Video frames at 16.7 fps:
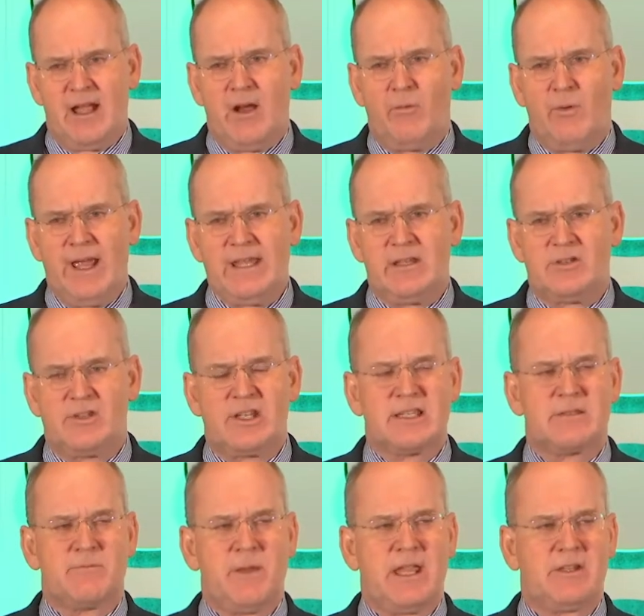way to
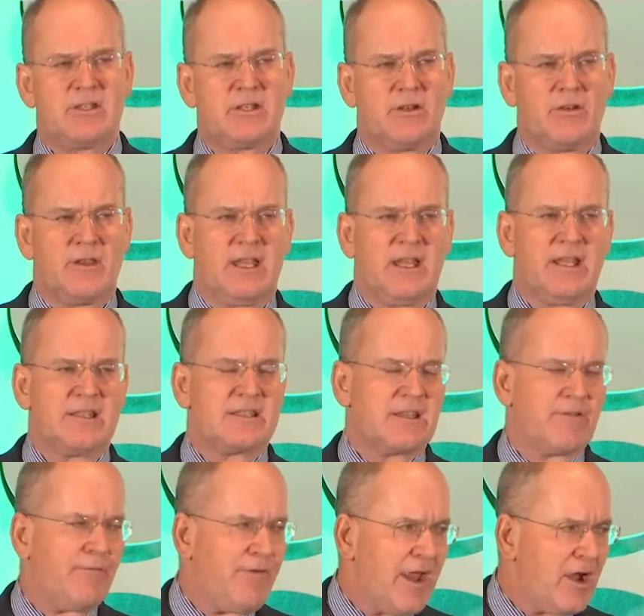just make sure that it's
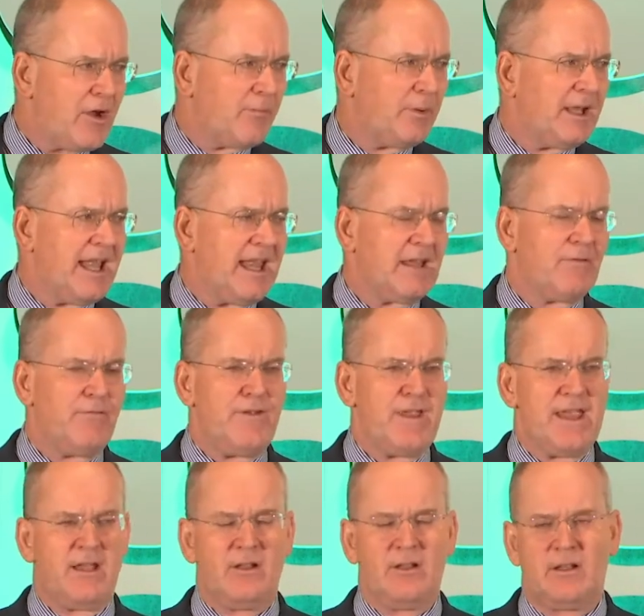a fair playing
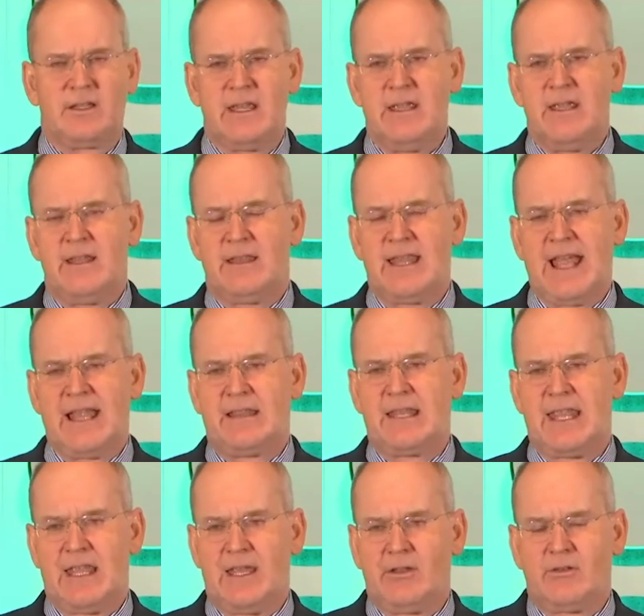field, that
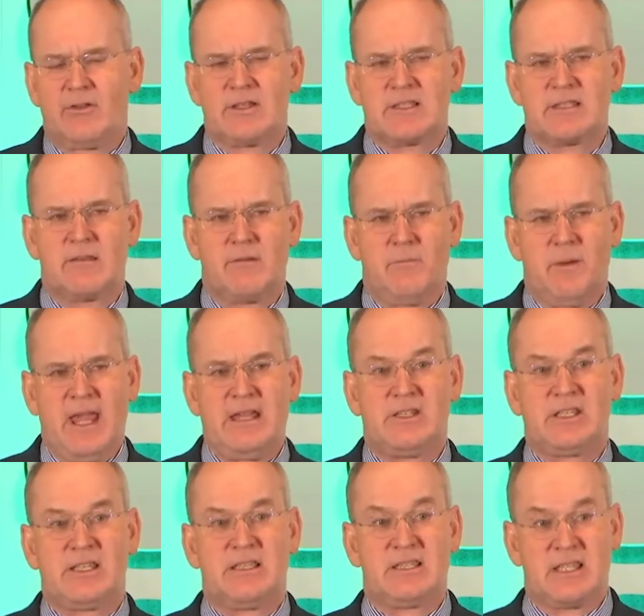the interests of the
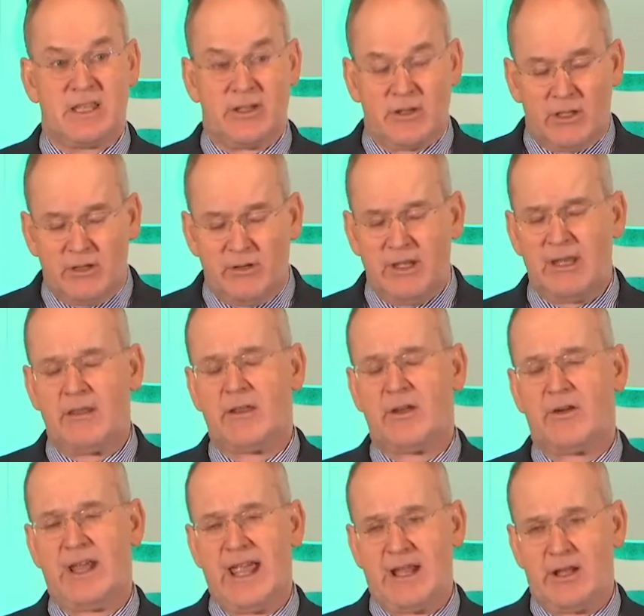patients, including
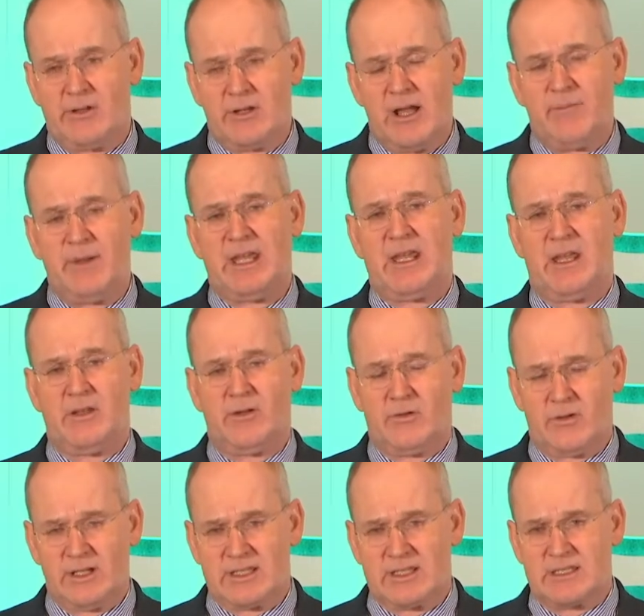their economic
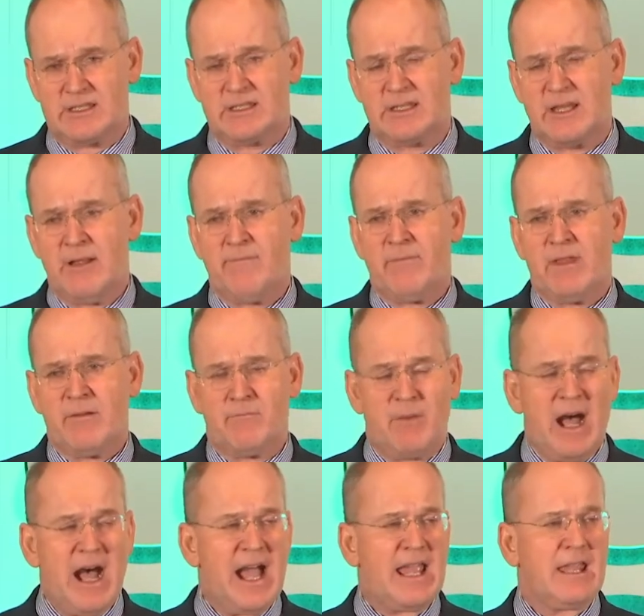interests
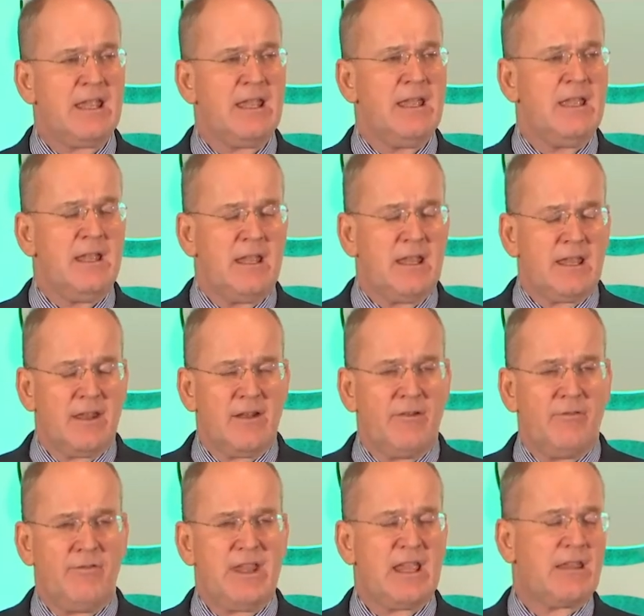by,
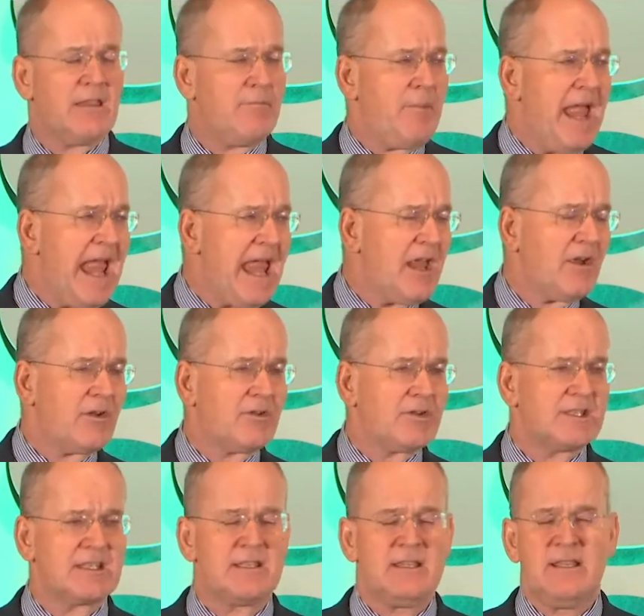via the
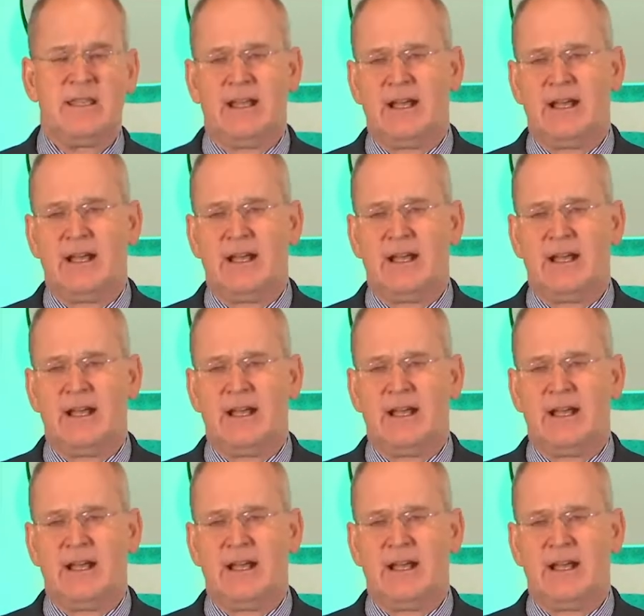payers,